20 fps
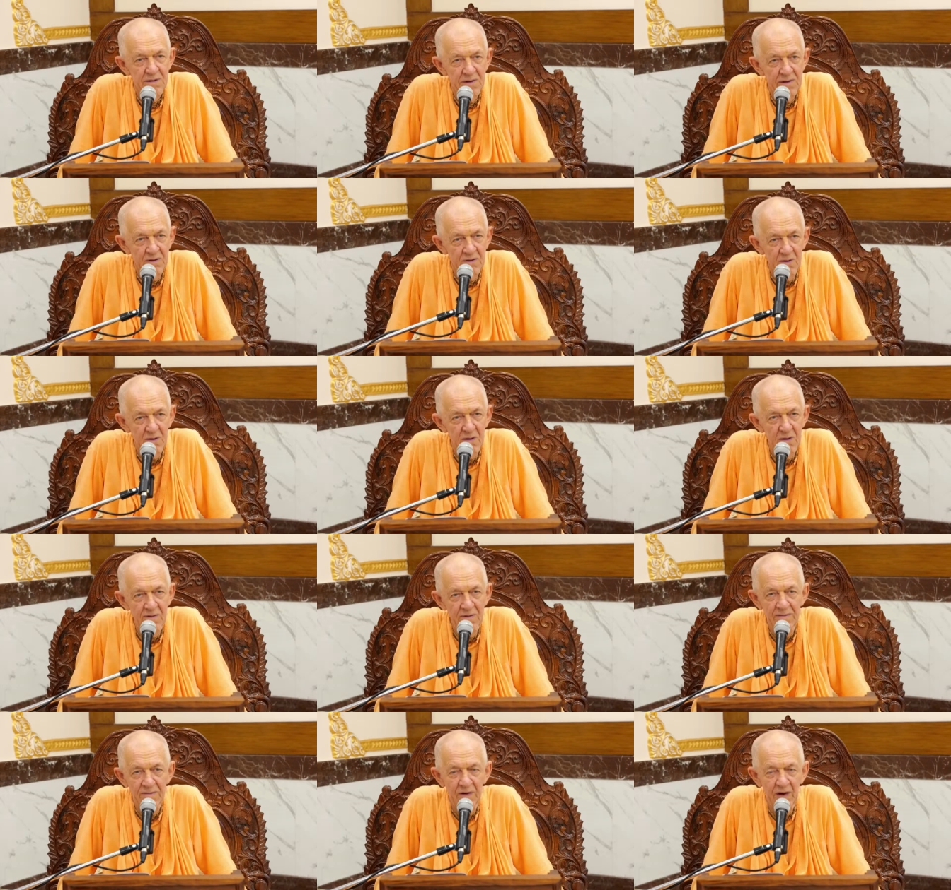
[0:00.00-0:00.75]
The
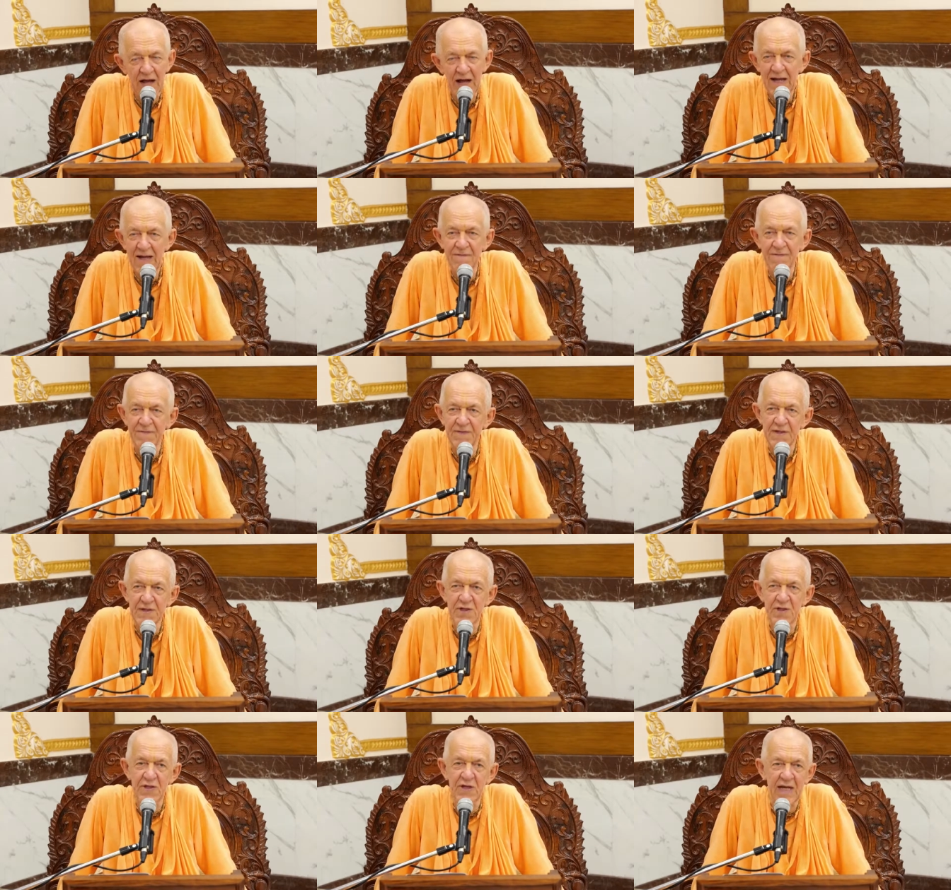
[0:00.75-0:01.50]
goal of life
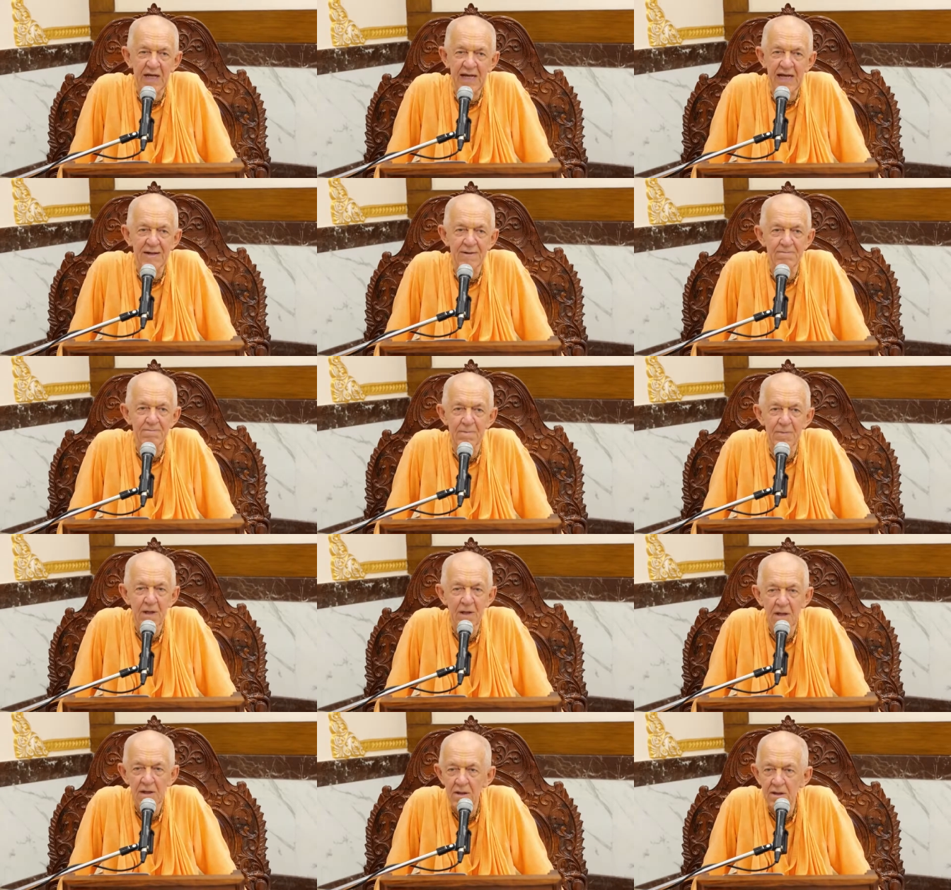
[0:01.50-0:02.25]
is to get
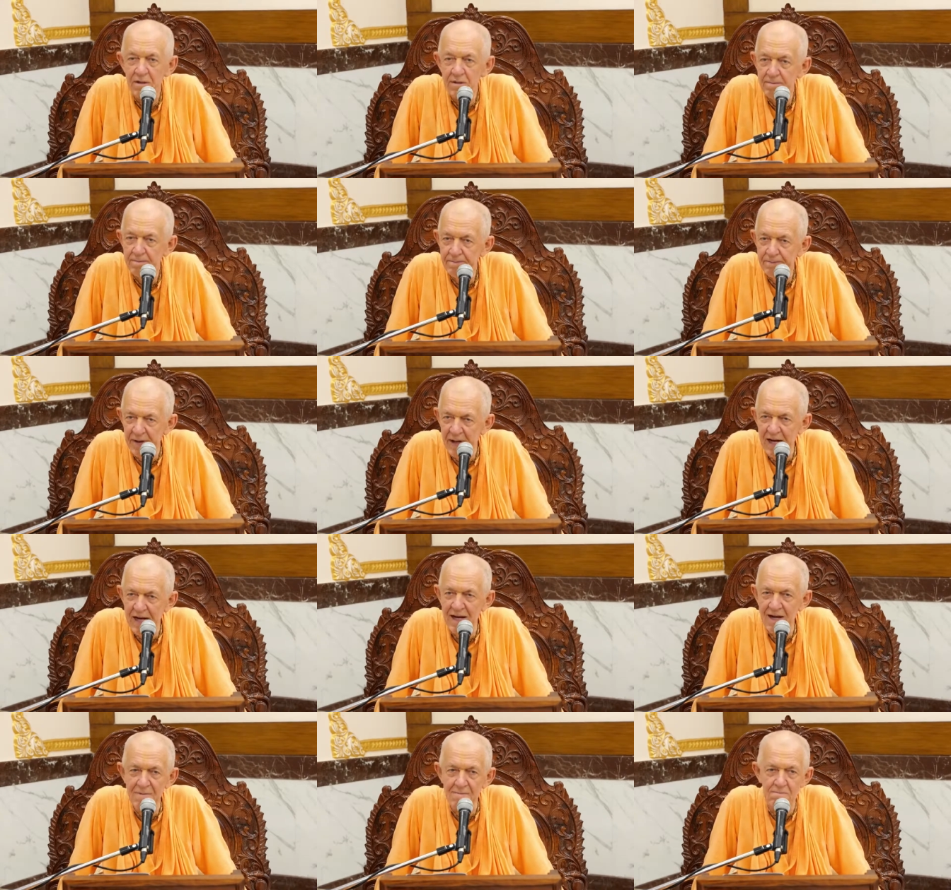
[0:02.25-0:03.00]

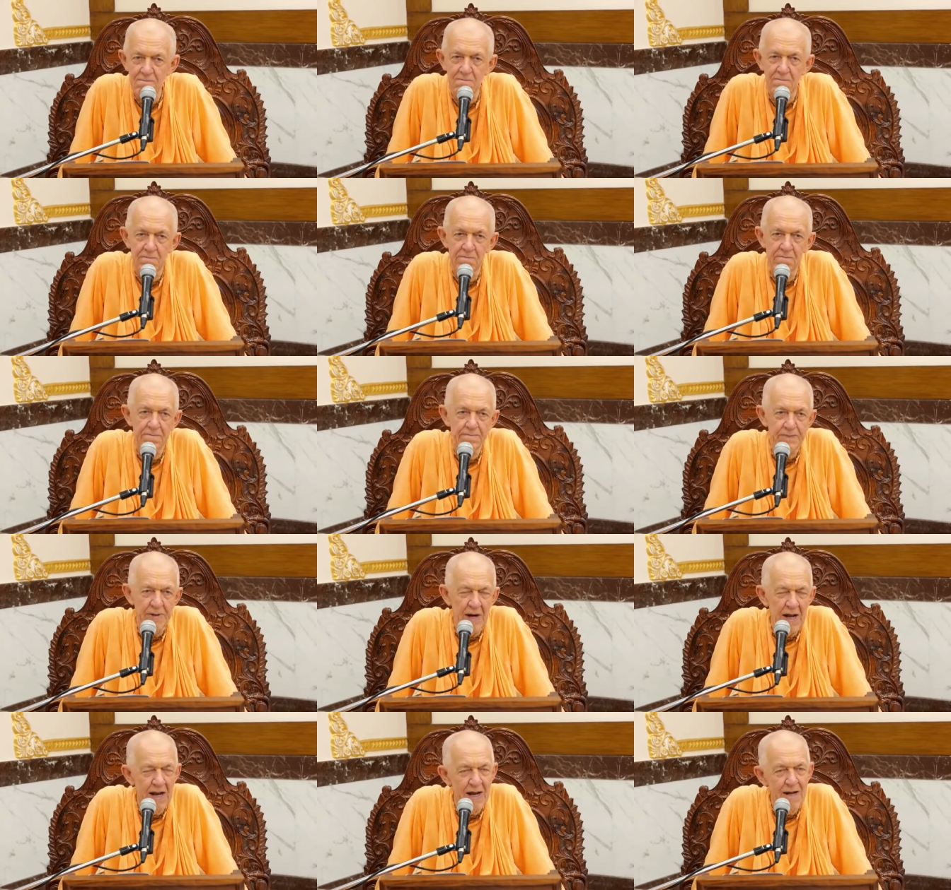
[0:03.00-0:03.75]
prem,
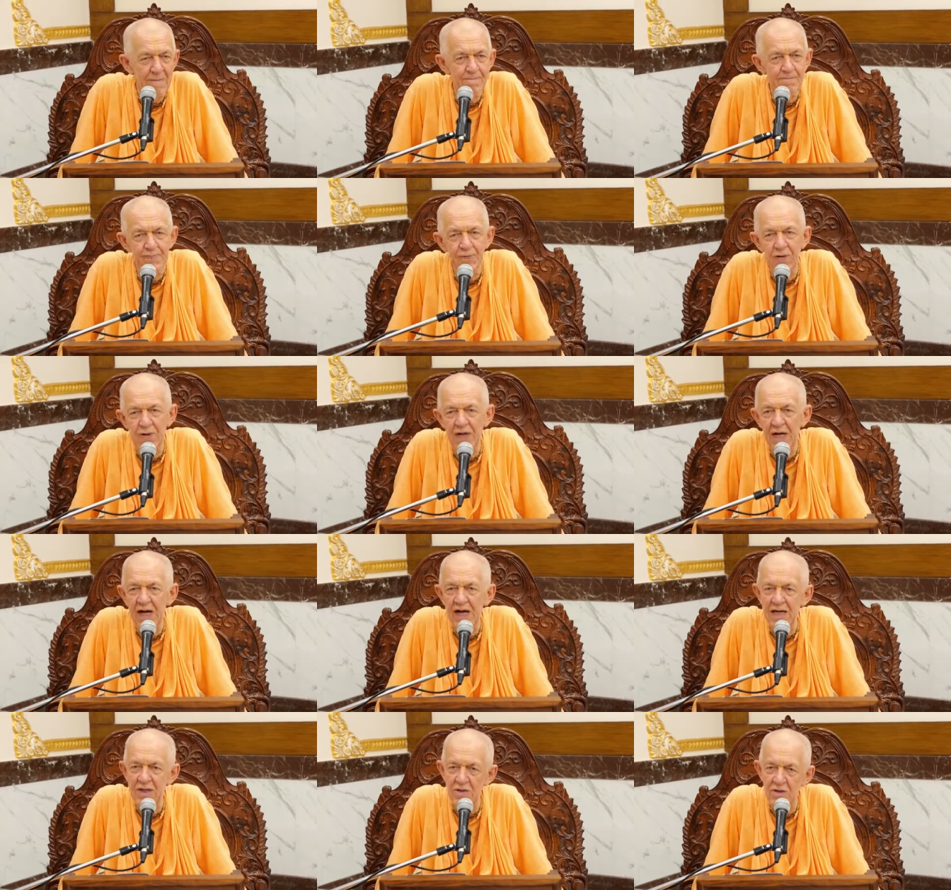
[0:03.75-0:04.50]
prem
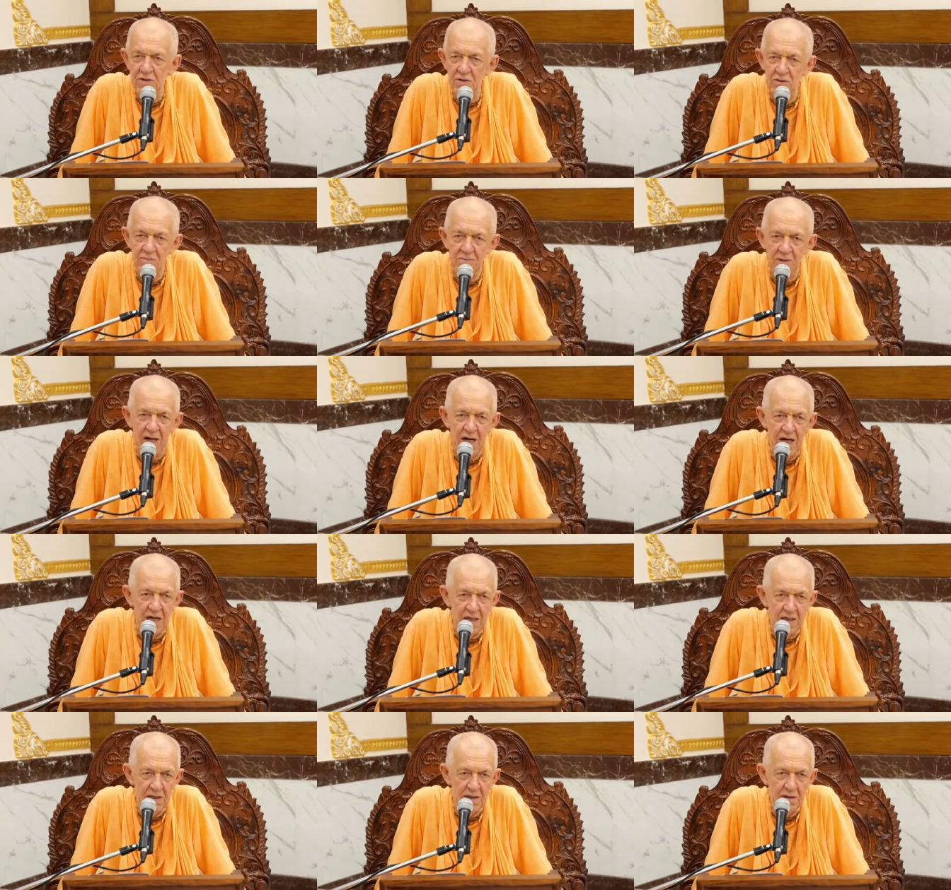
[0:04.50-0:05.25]
punarto
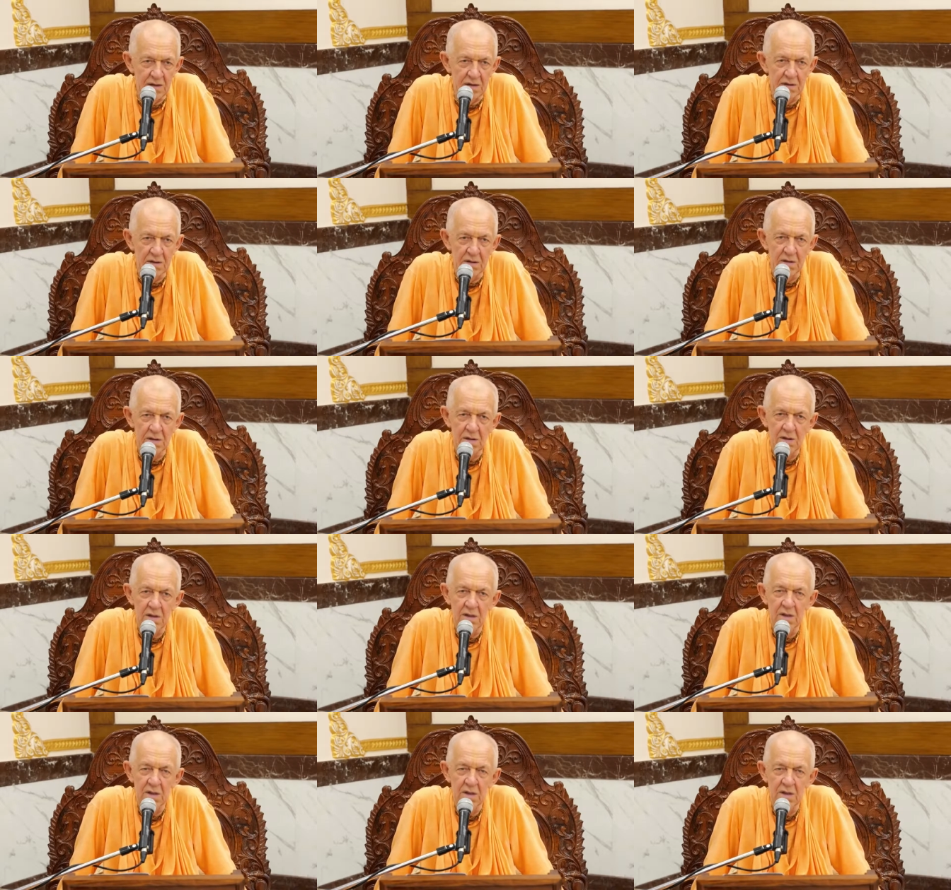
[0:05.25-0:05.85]
mahan,